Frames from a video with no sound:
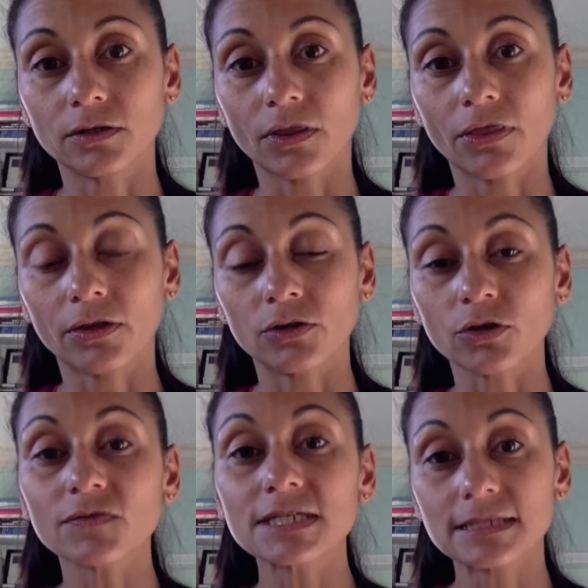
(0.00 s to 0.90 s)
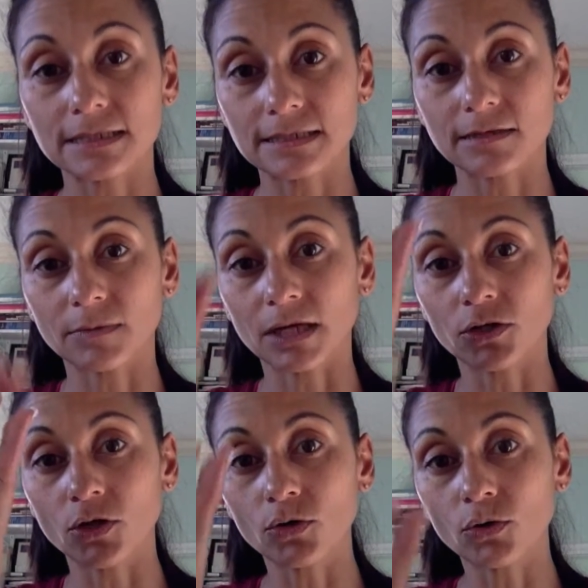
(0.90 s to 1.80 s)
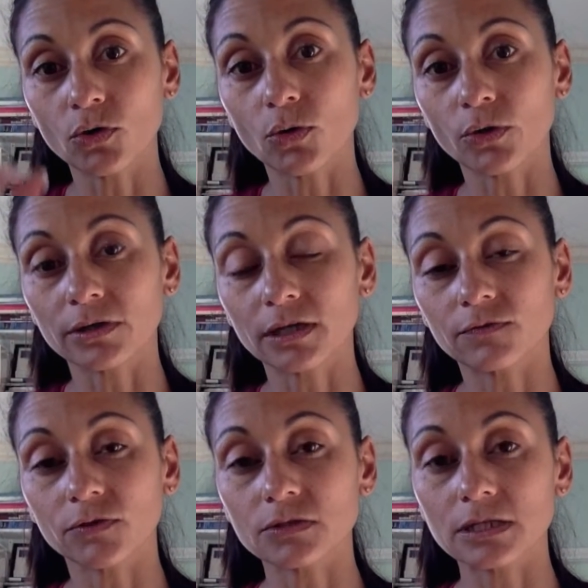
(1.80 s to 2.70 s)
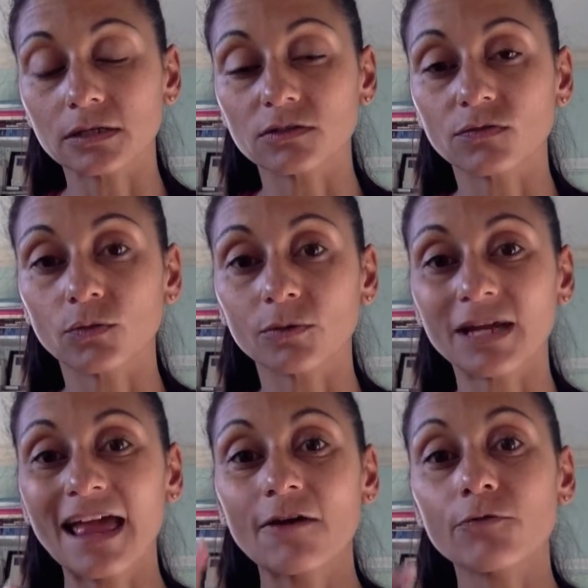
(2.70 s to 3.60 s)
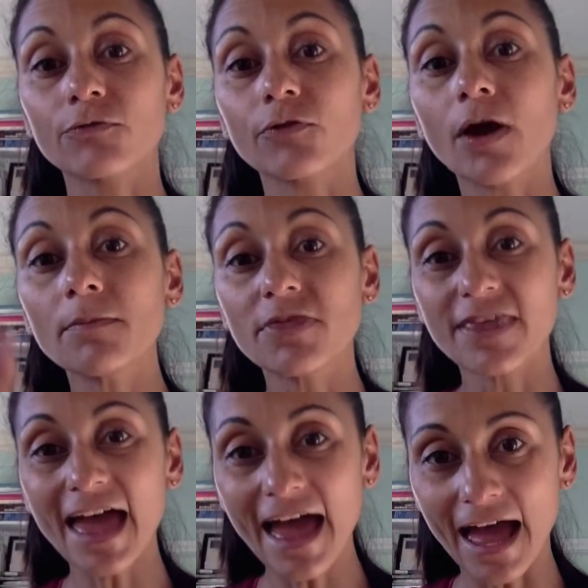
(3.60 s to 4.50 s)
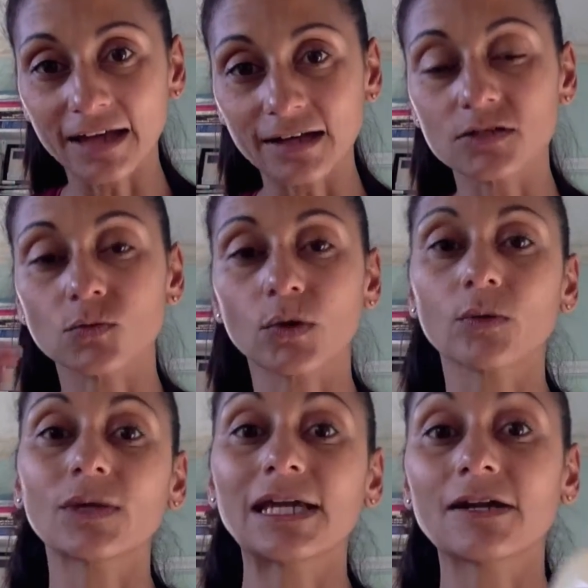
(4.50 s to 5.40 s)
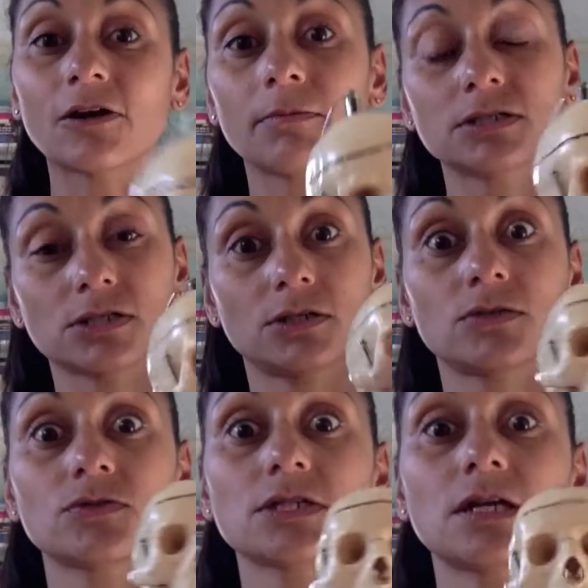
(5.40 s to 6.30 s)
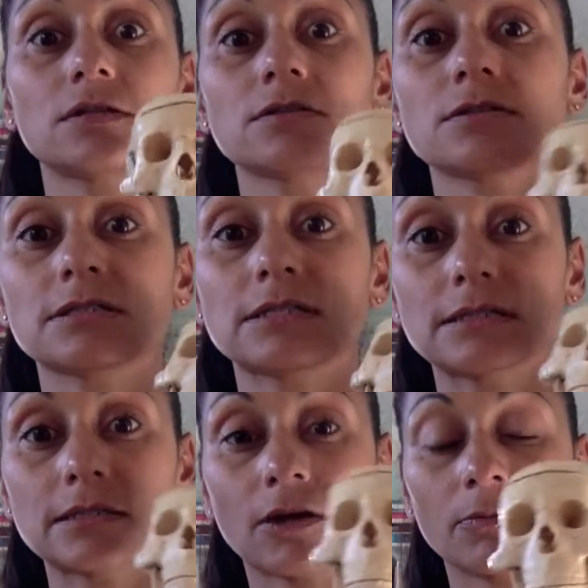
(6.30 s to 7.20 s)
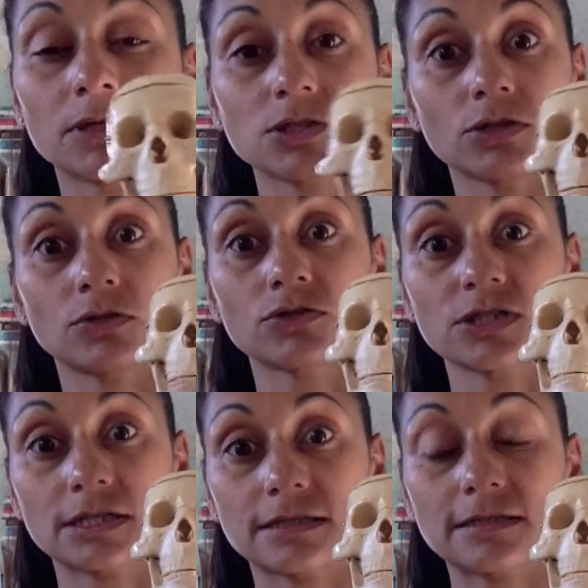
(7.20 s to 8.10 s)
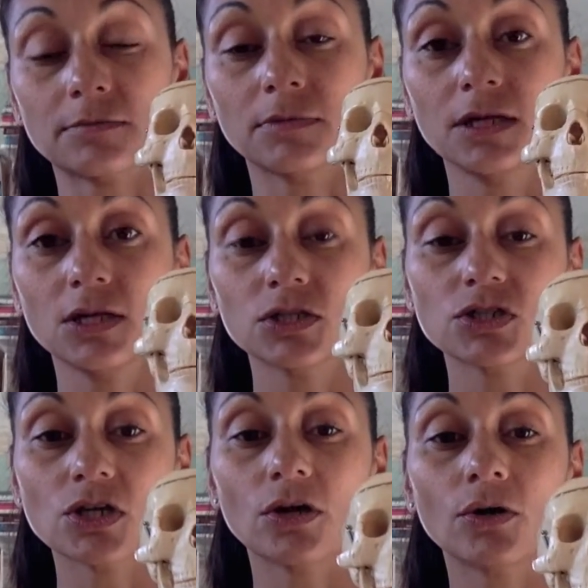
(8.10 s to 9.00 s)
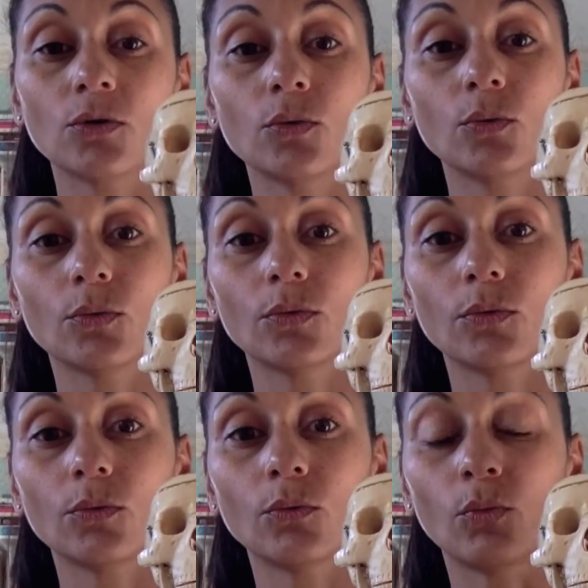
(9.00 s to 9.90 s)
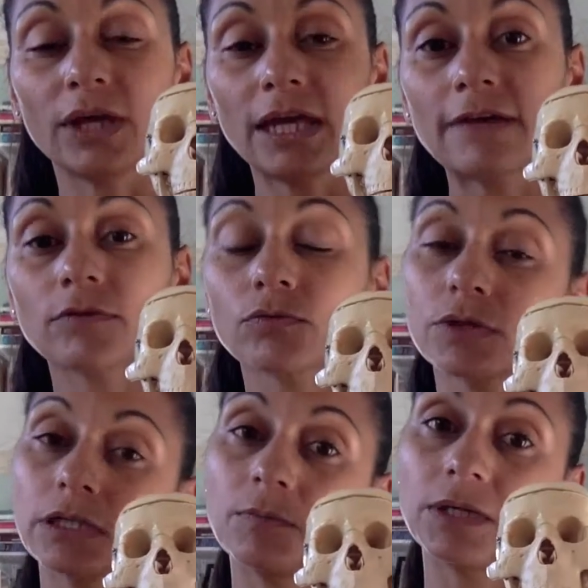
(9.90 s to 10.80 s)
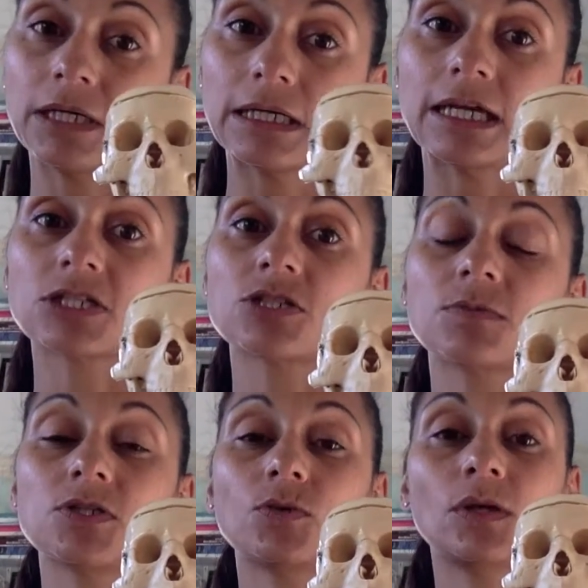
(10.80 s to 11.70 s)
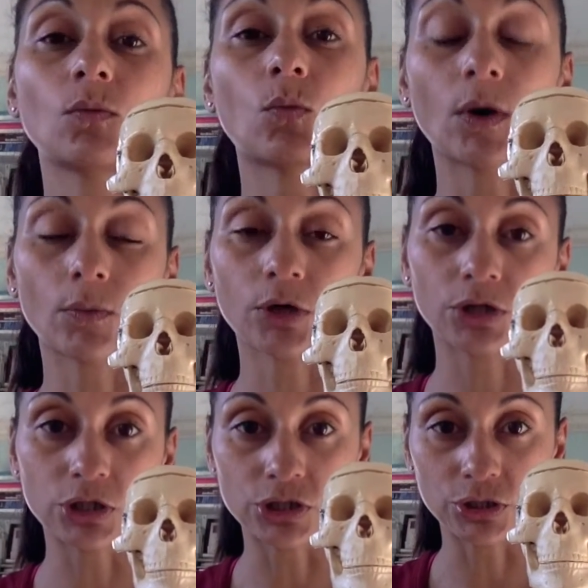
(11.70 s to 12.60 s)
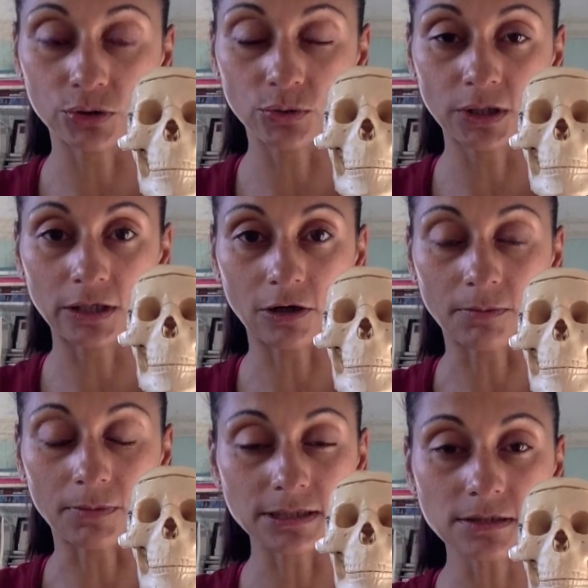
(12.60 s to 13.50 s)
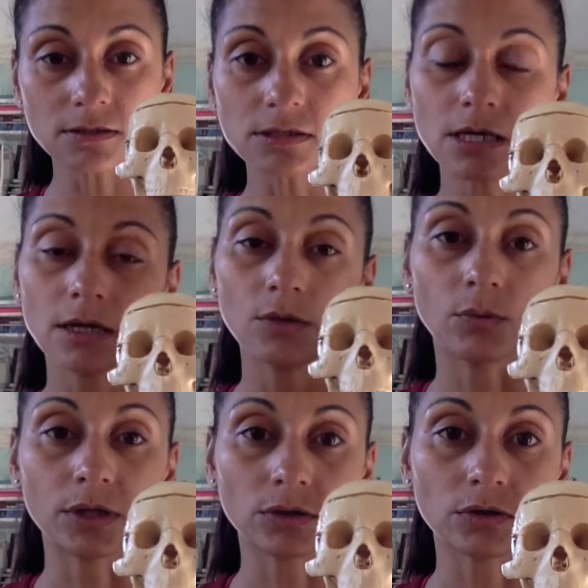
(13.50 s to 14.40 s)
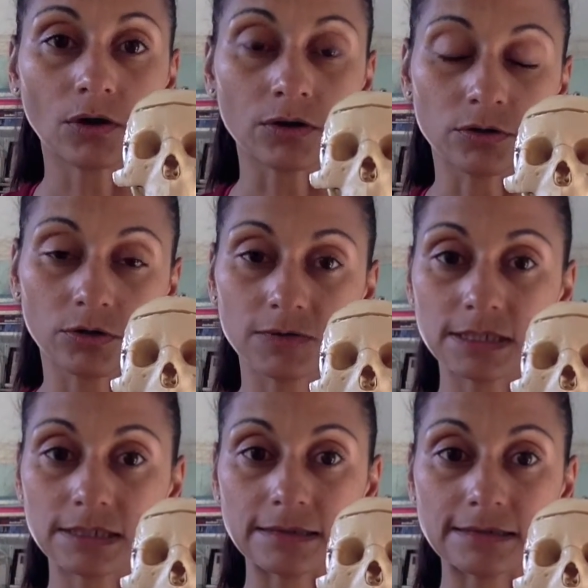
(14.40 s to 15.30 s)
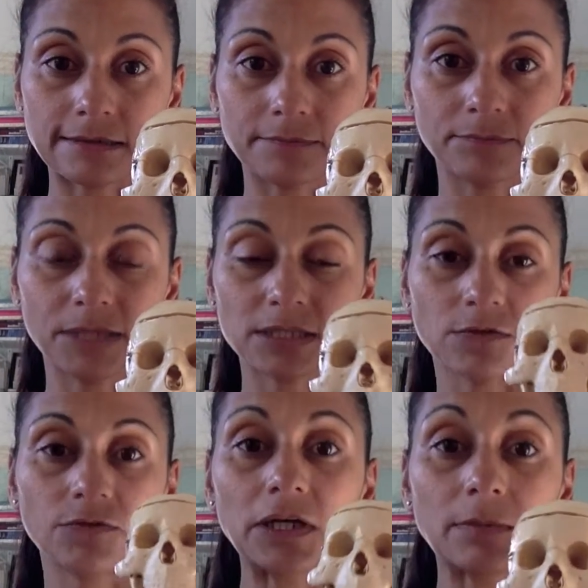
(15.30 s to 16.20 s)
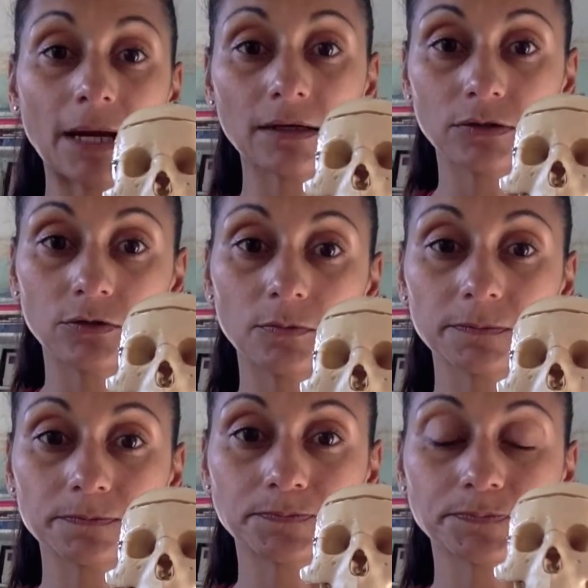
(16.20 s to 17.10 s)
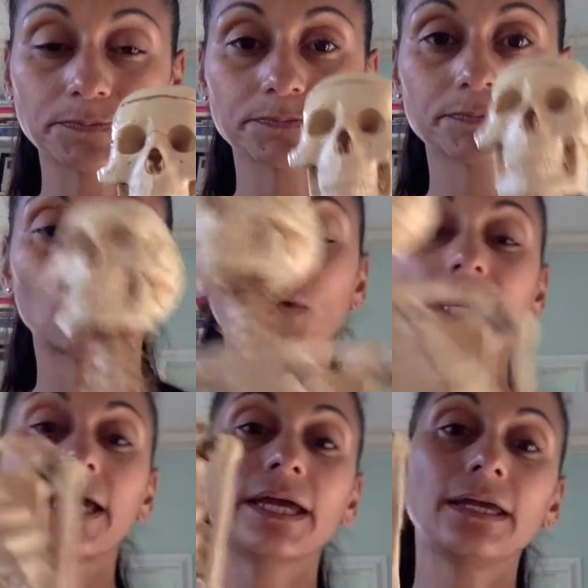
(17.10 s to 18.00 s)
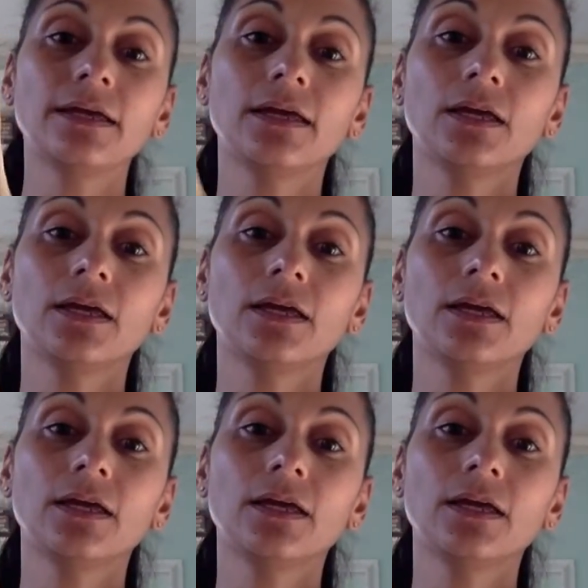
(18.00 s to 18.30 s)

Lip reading: nervous system, that notochord that first gets formed, from that is where we get our musculoskeletal system, our muscular system. So we have a really big connection between what we're going to do in our muscles with our nervous system. It's a feedback loop. Okay?